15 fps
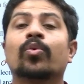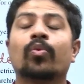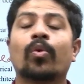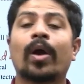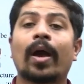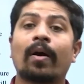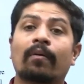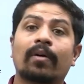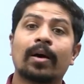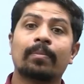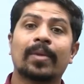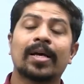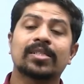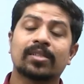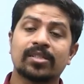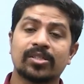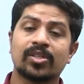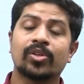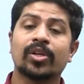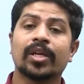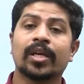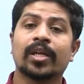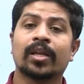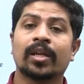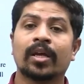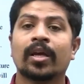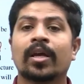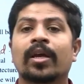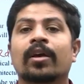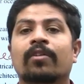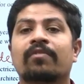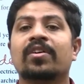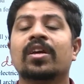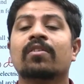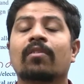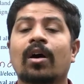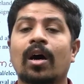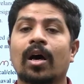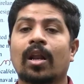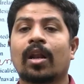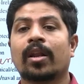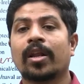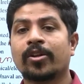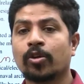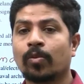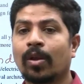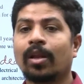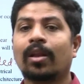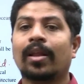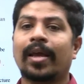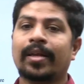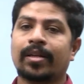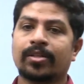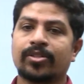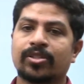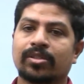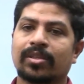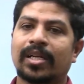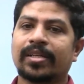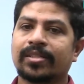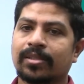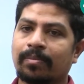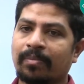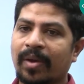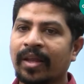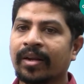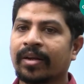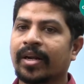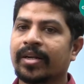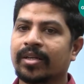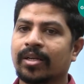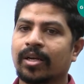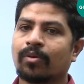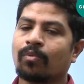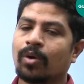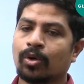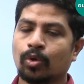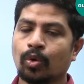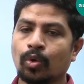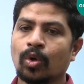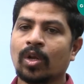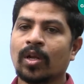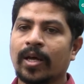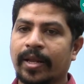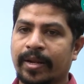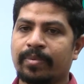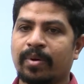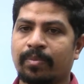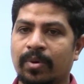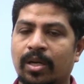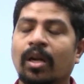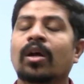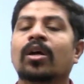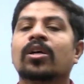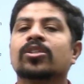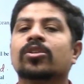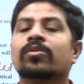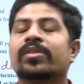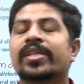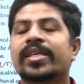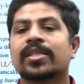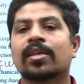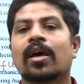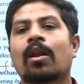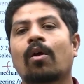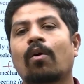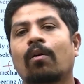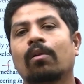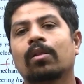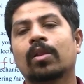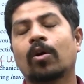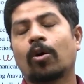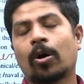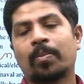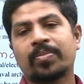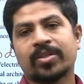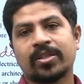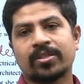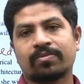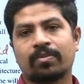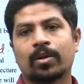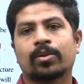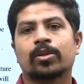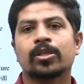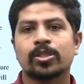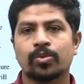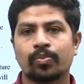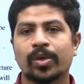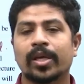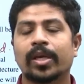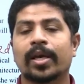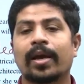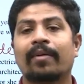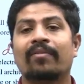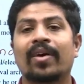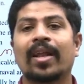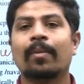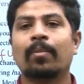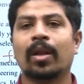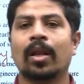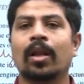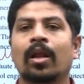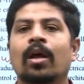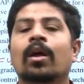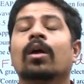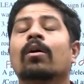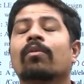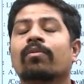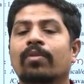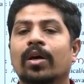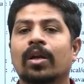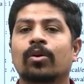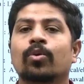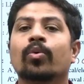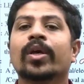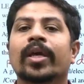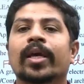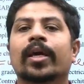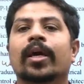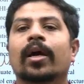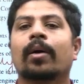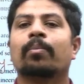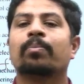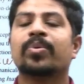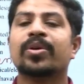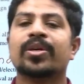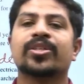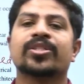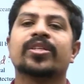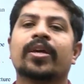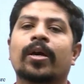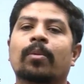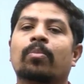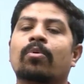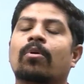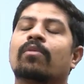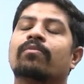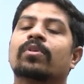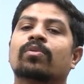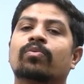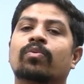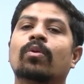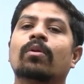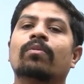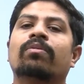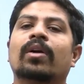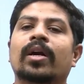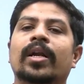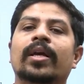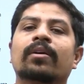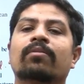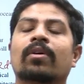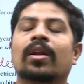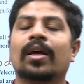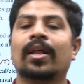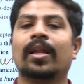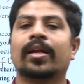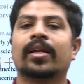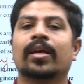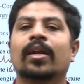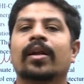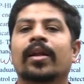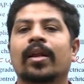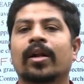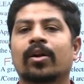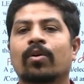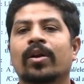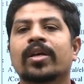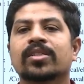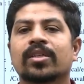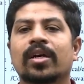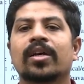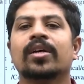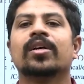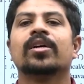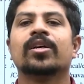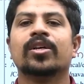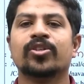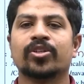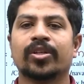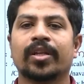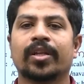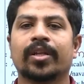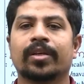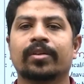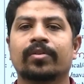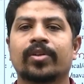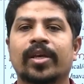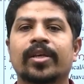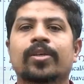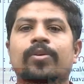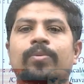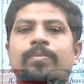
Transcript: you to have a master's degree in wave or renewable energy. That is the main criteria I want to remember. So these are all the options for this week available for doing a PhD abroad with full funding for electrical and electronics engineering. Thank